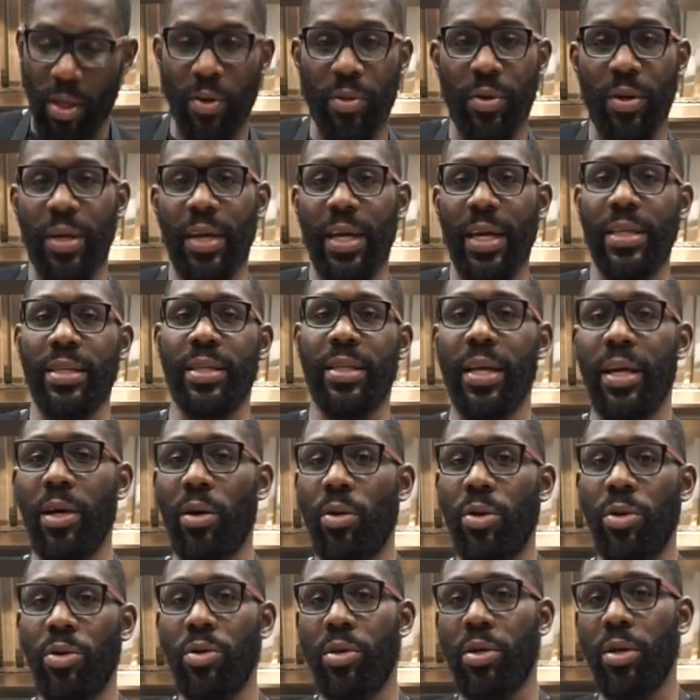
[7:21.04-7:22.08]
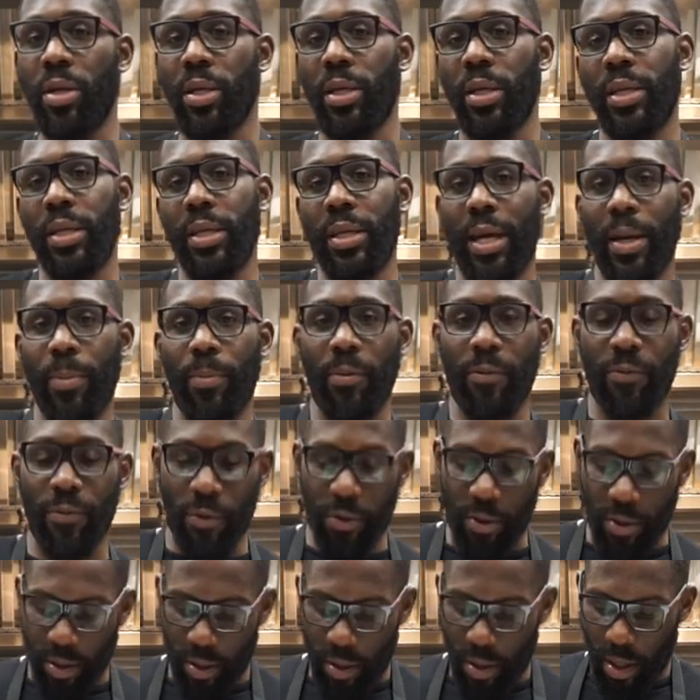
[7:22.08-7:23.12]
the next day or if you're cooking the night
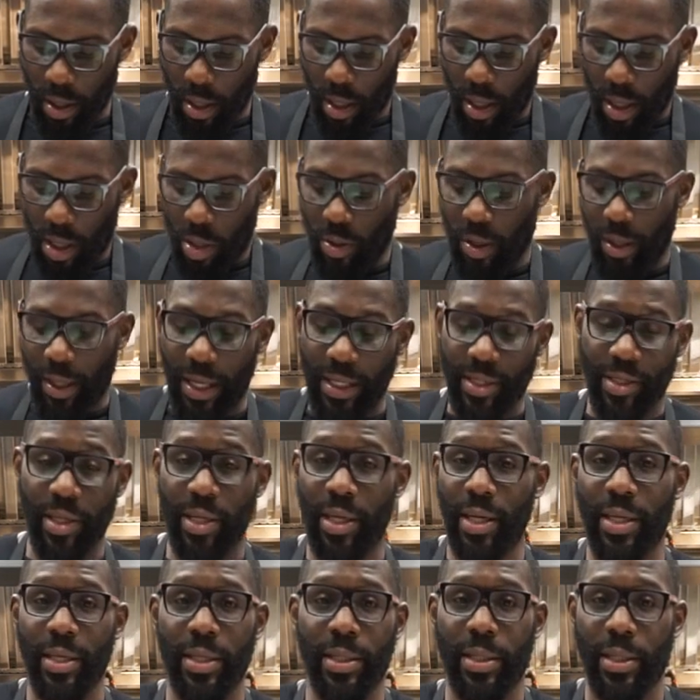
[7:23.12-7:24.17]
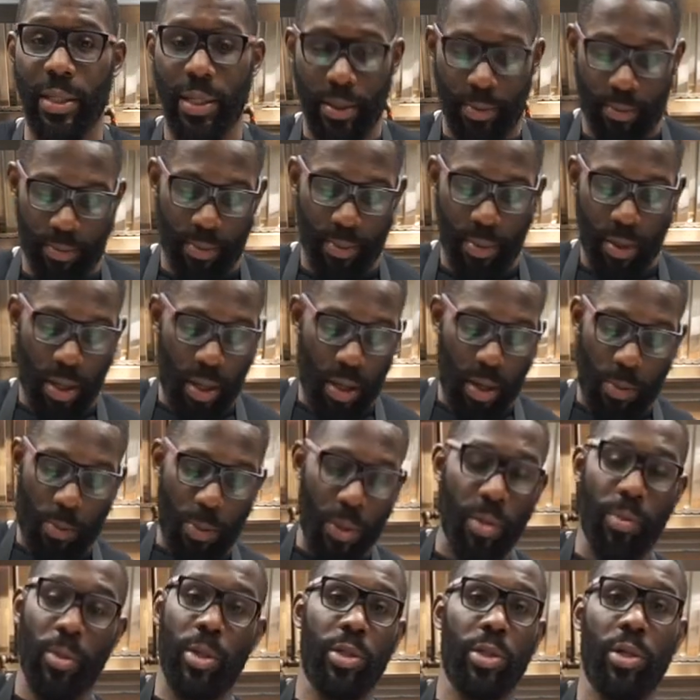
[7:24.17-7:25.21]
before, you can actually let it sit
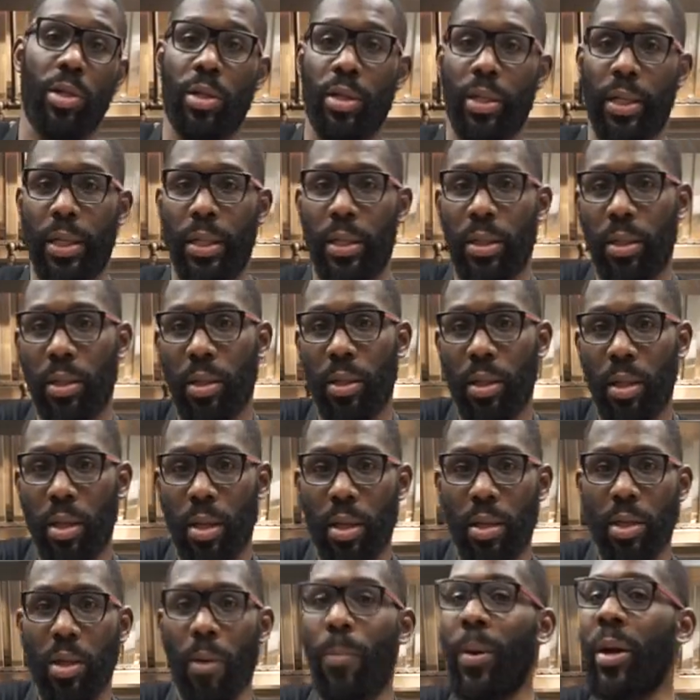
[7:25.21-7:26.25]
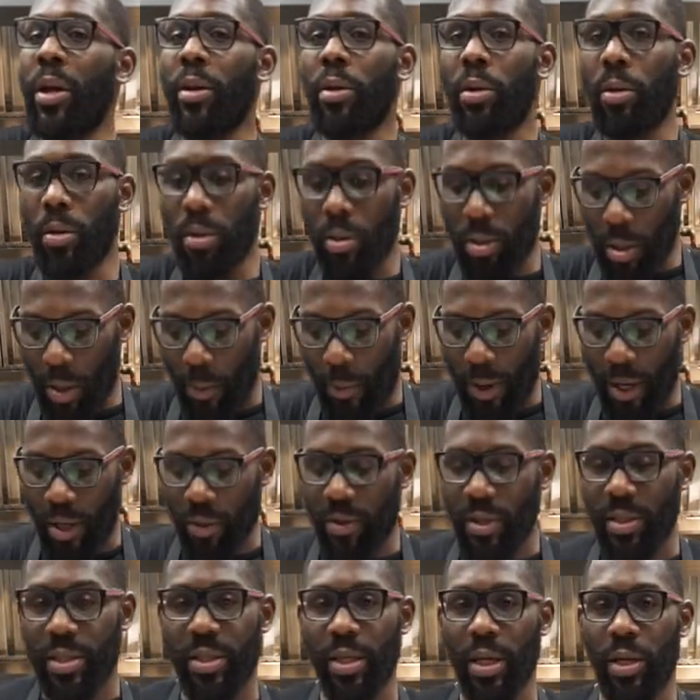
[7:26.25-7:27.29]
pretty much all night. The better
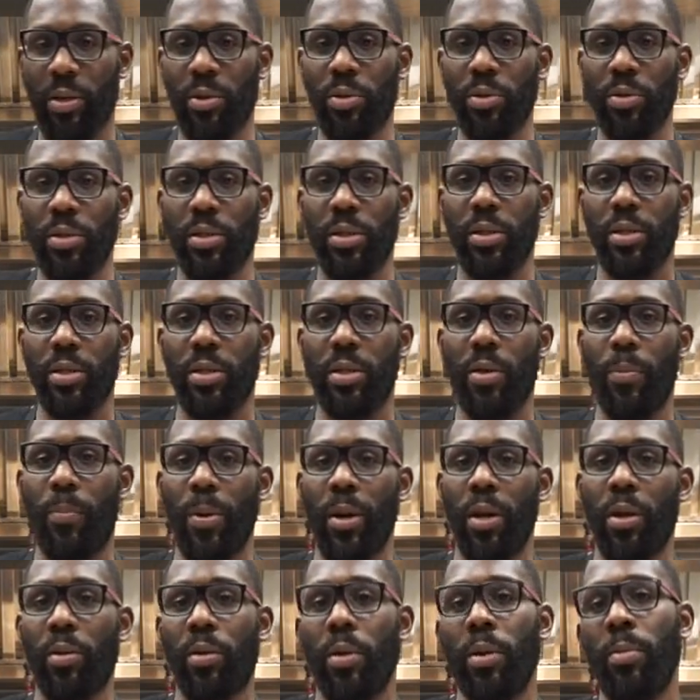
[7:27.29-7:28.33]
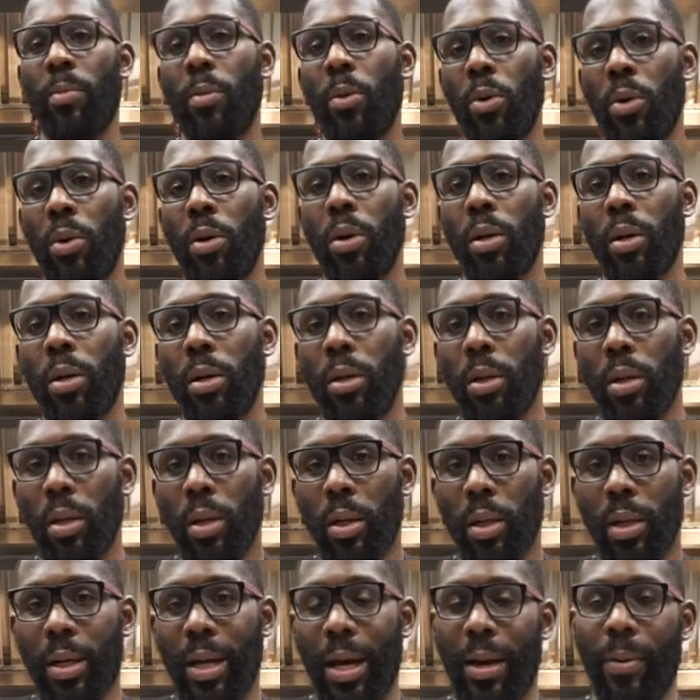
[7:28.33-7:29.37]
it settles, the better and more
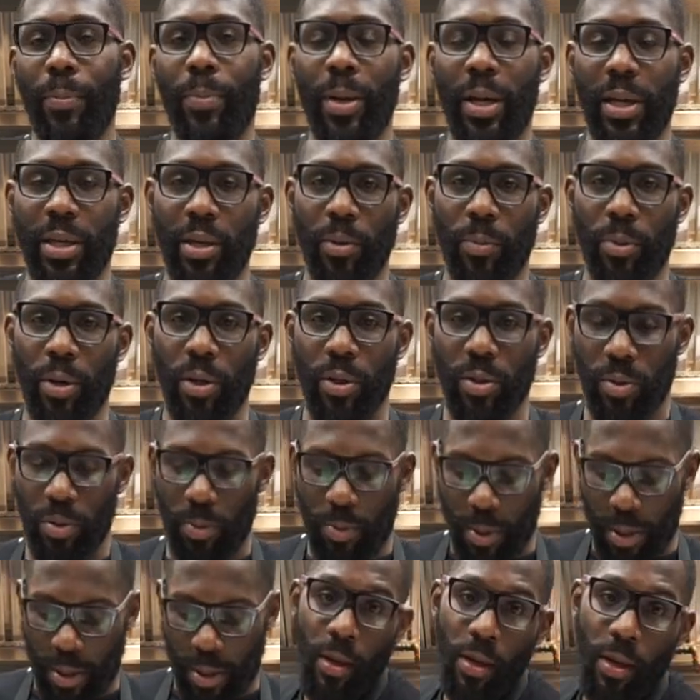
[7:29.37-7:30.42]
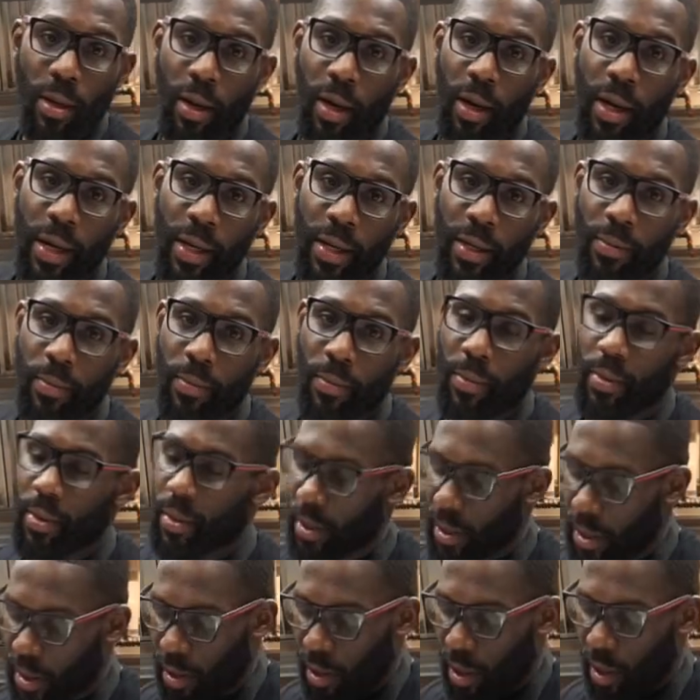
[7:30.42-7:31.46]
compact the burger. Alright,
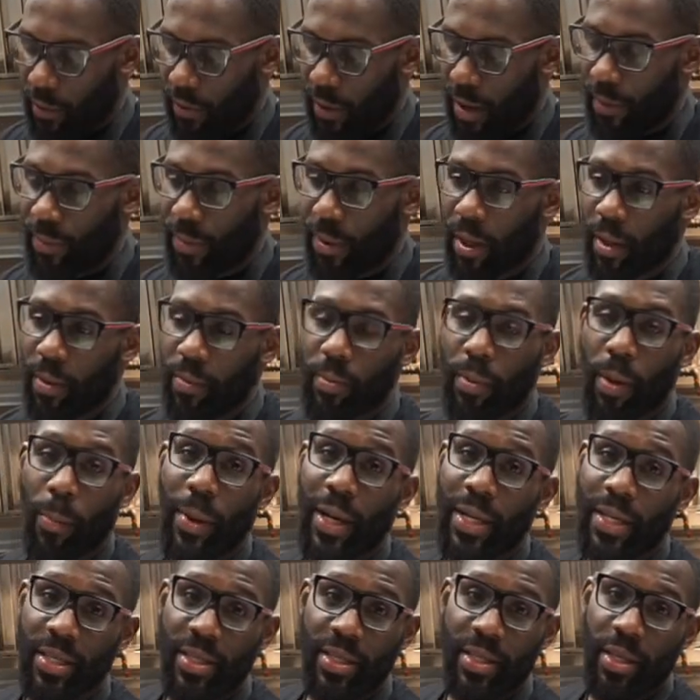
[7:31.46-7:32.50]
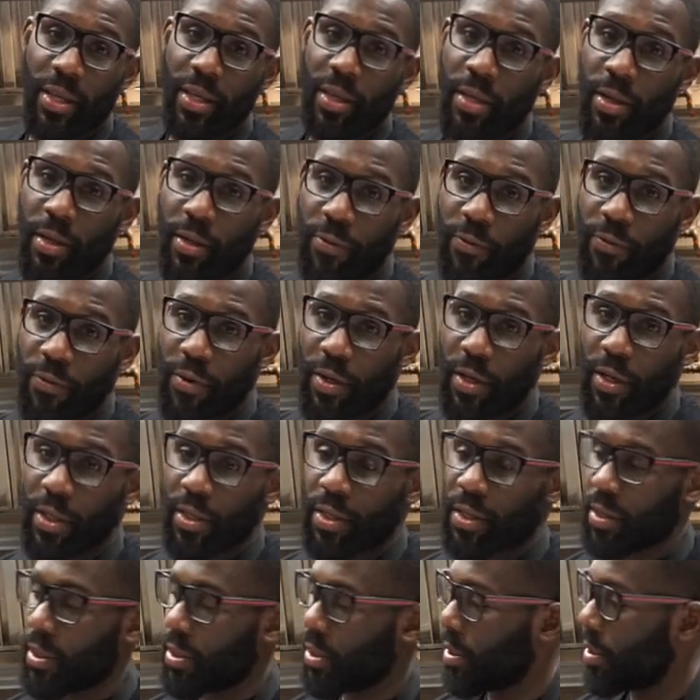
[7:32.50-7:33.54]
it's all wrapped up. I'm about to sit it in the
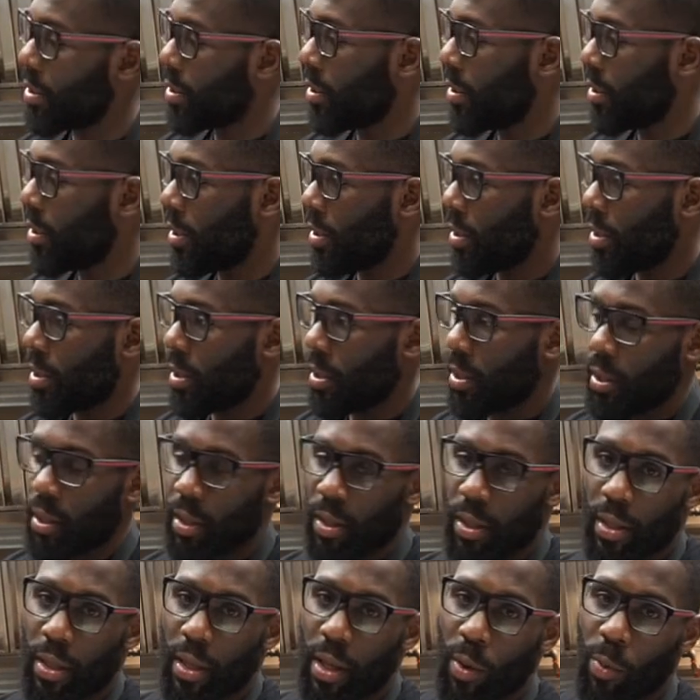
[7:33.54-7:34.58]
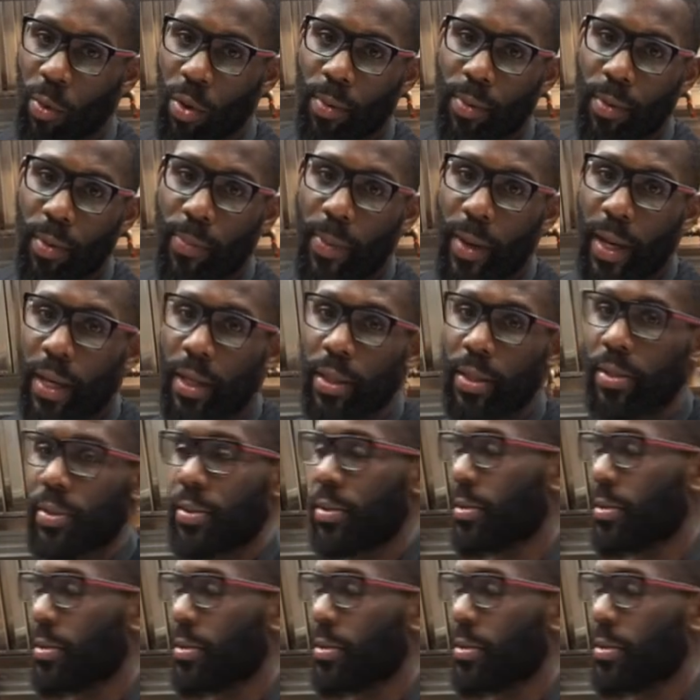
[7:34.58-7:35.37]
fridge and we'll be back.